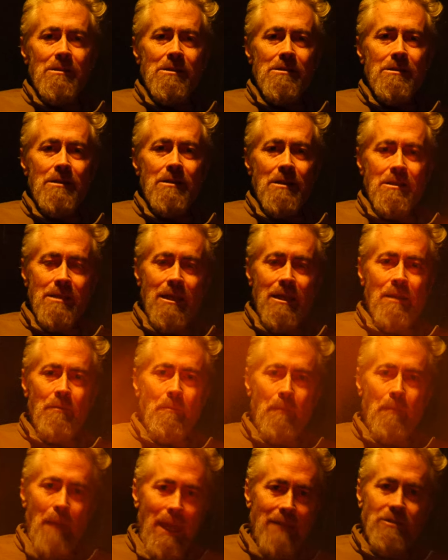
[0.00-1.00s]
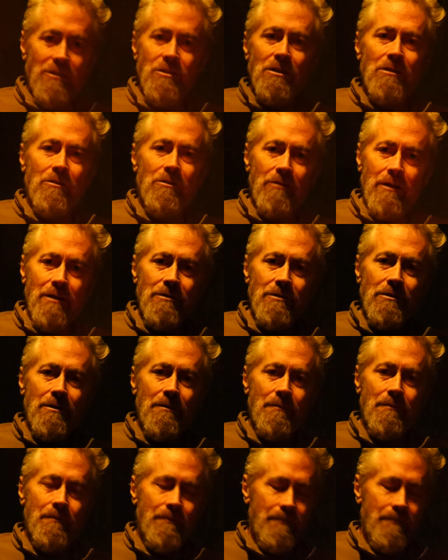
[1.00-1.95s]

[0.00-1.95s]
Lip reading: It's going to sound batshit crazy.